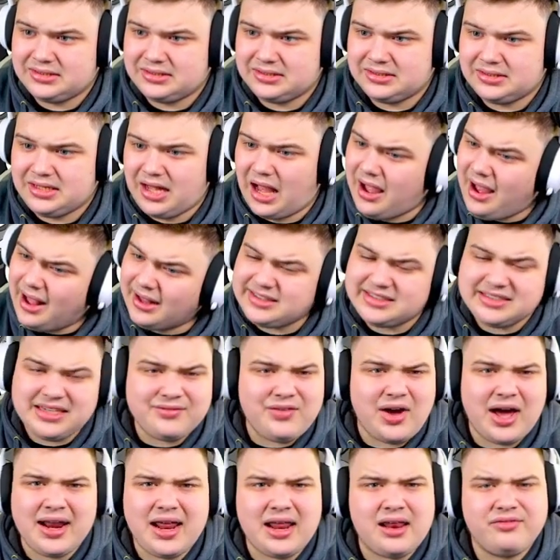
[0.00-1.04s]
I actually never
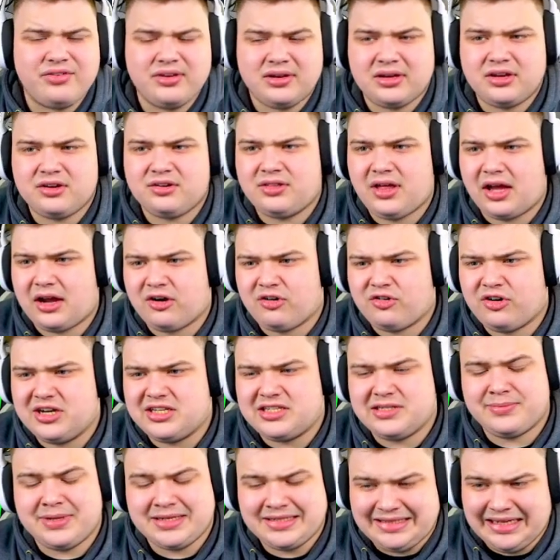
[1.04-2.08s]
had anything that crazy
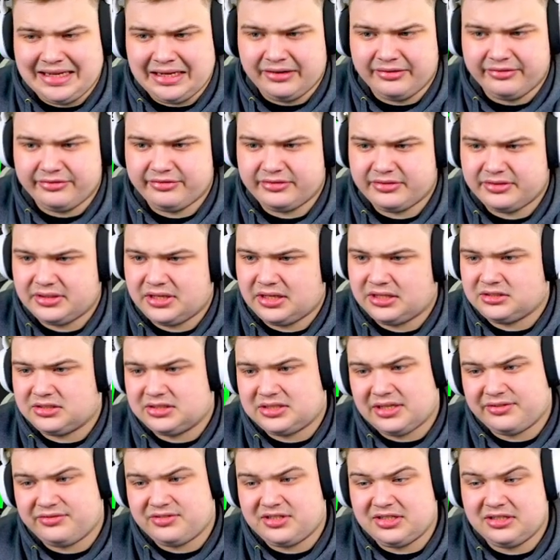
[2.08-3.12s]
myself. I just
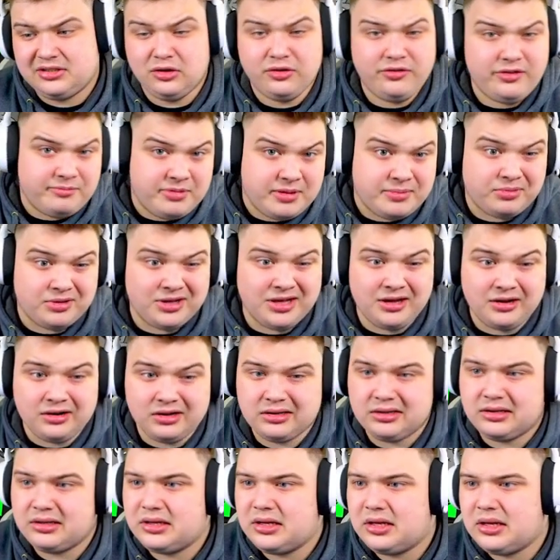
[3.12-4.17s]
have seen other people hit on it.
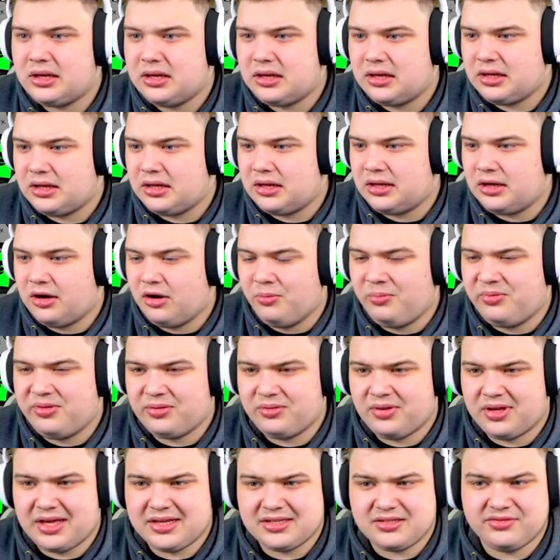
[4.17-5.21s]
Hopefully we
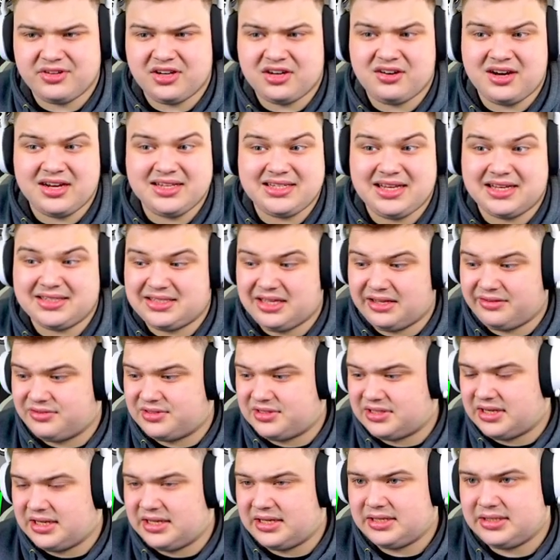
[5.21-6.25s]
get something crazy ourselves
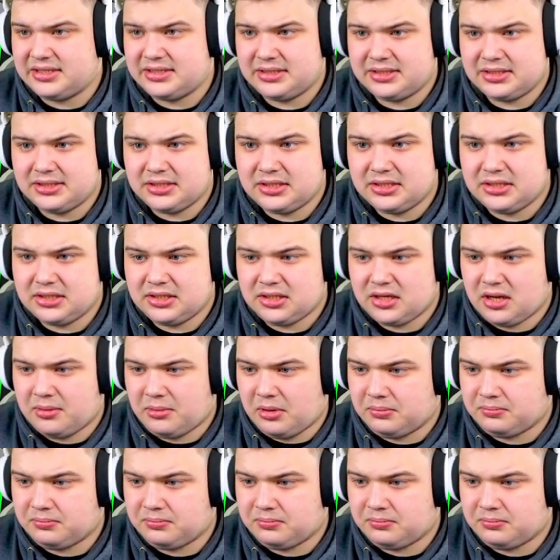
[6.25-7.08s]
today. Come on.